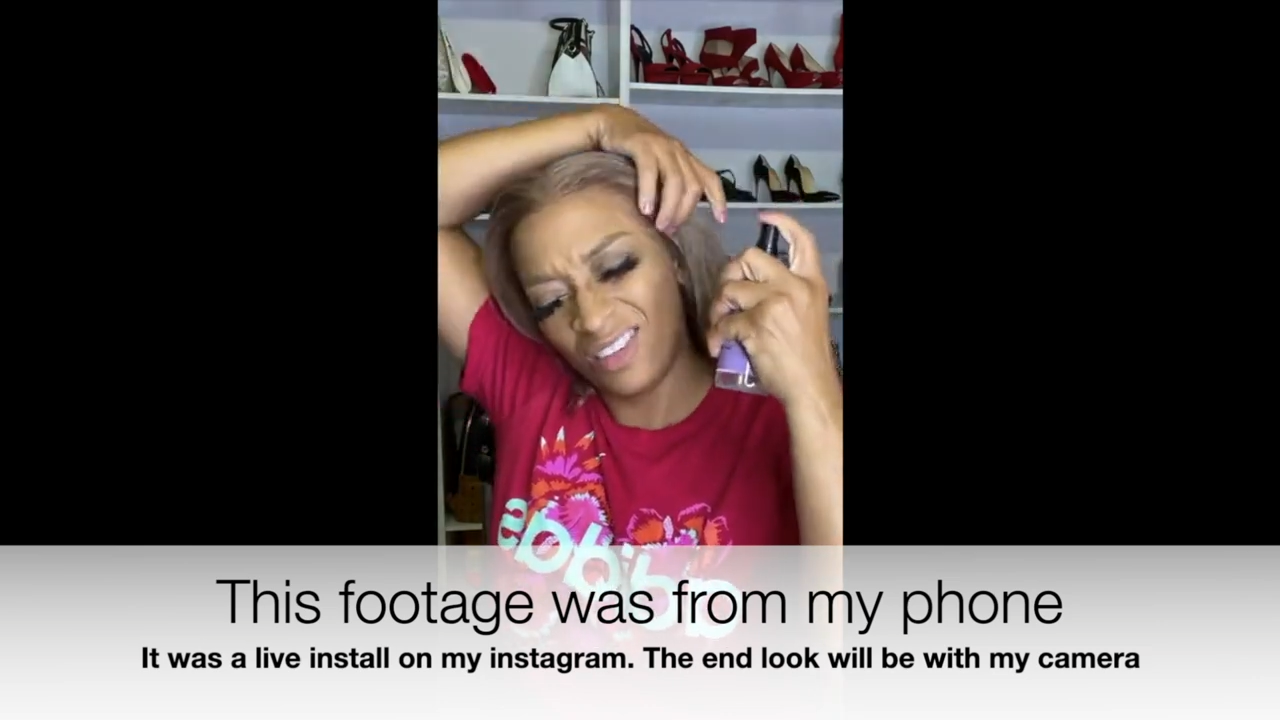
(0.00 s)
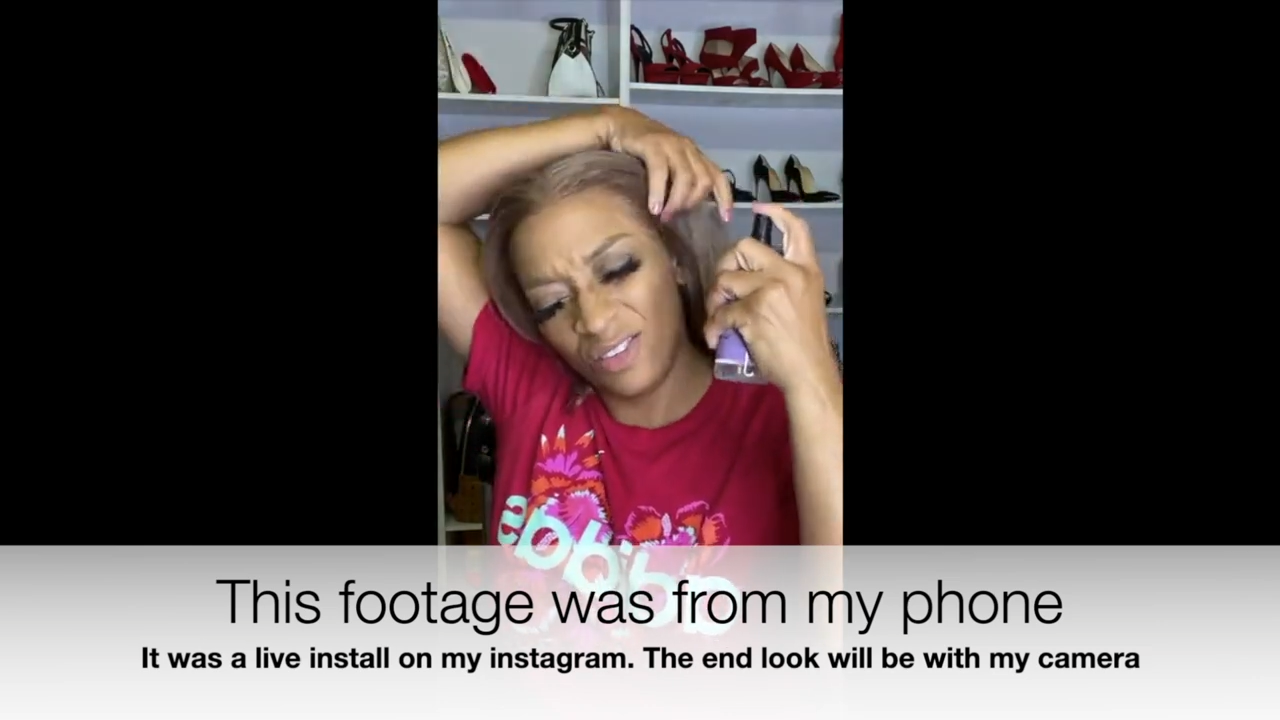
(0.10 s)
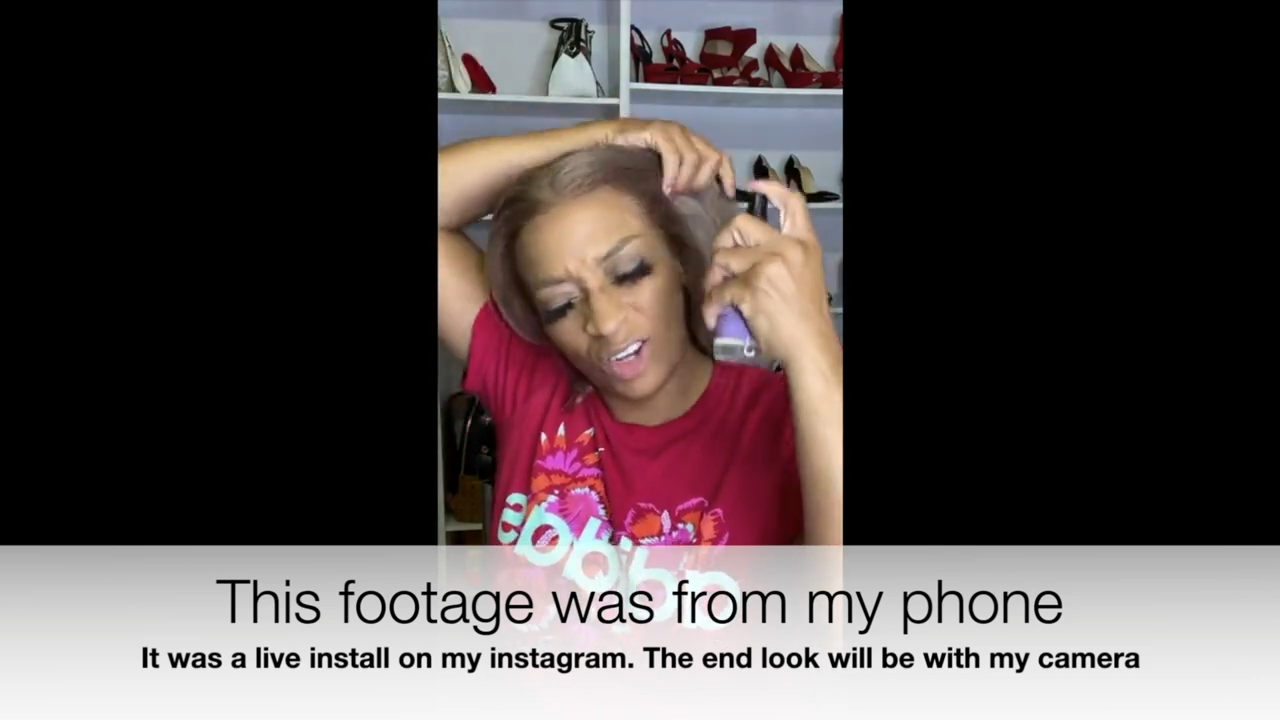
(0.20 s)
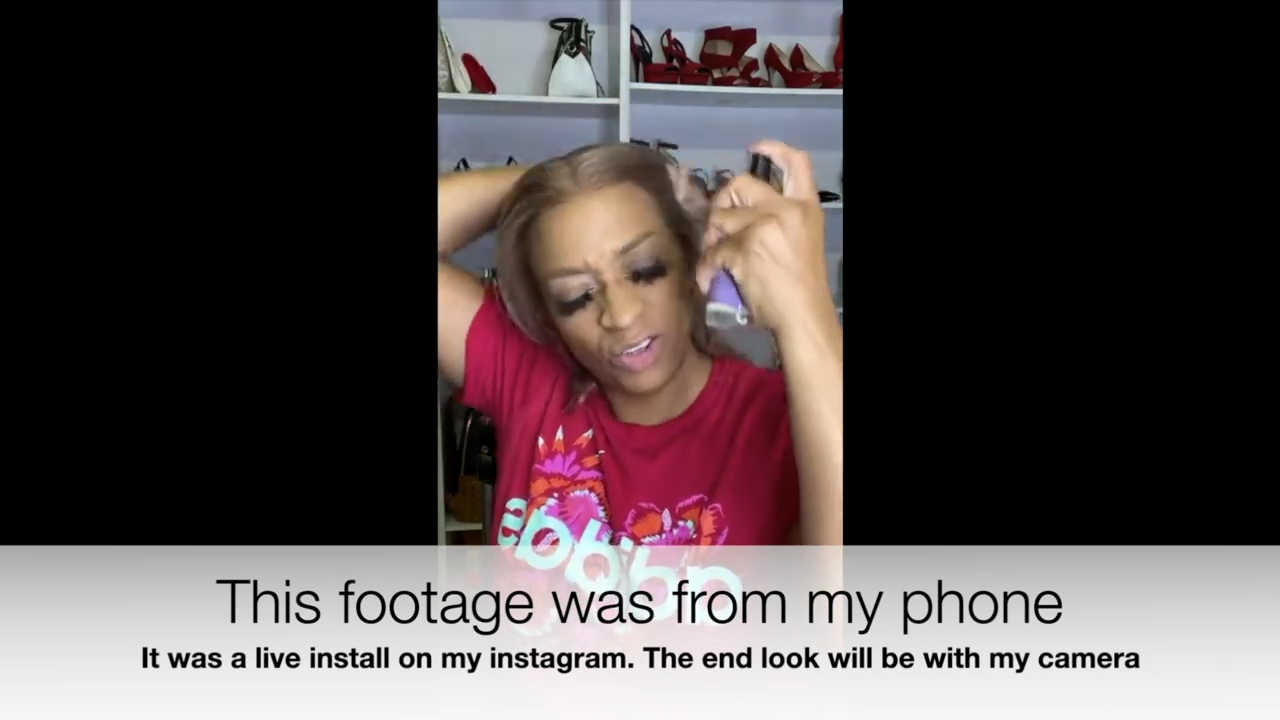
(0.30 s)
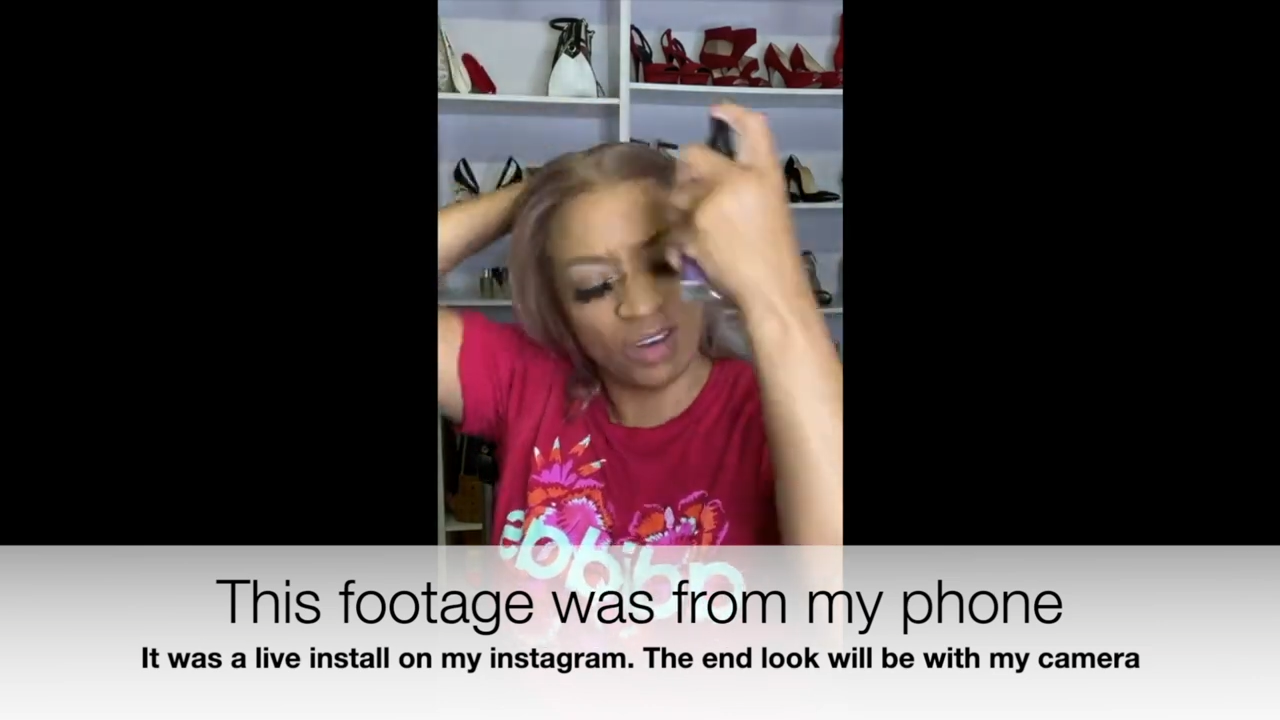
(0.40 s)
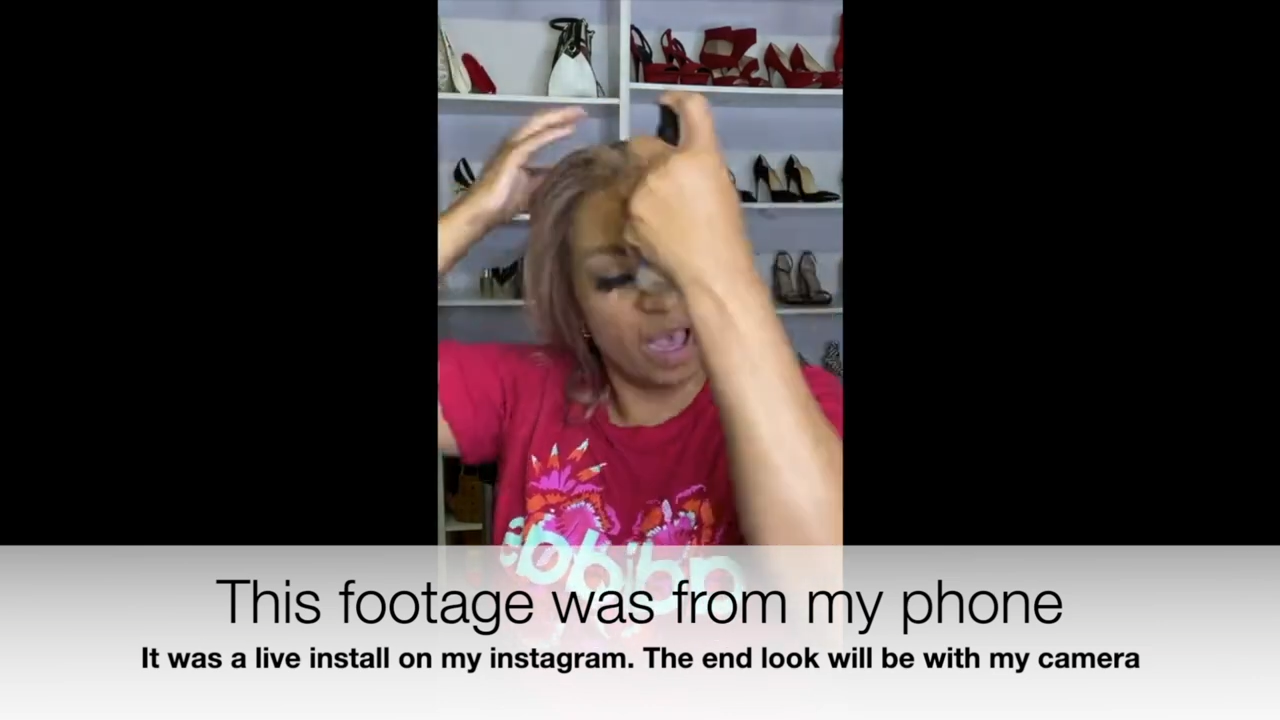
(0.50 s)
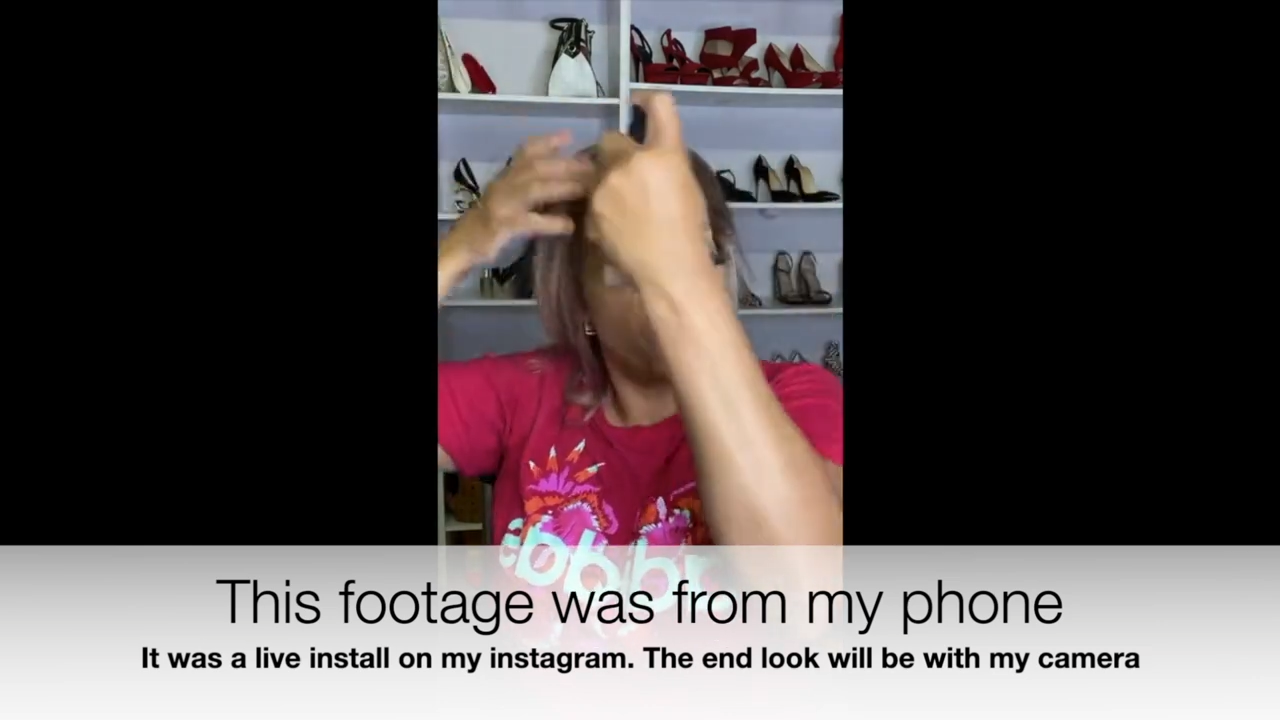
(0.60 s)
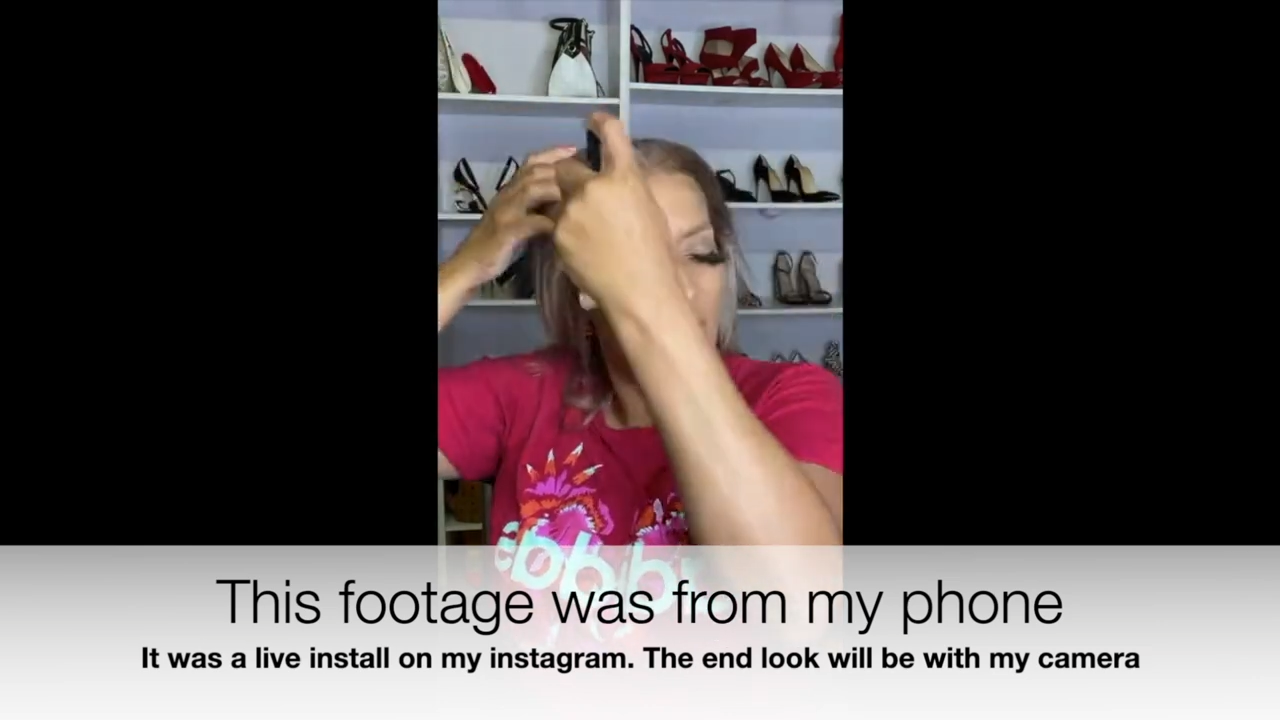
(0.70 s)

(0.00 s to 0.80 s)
You know you got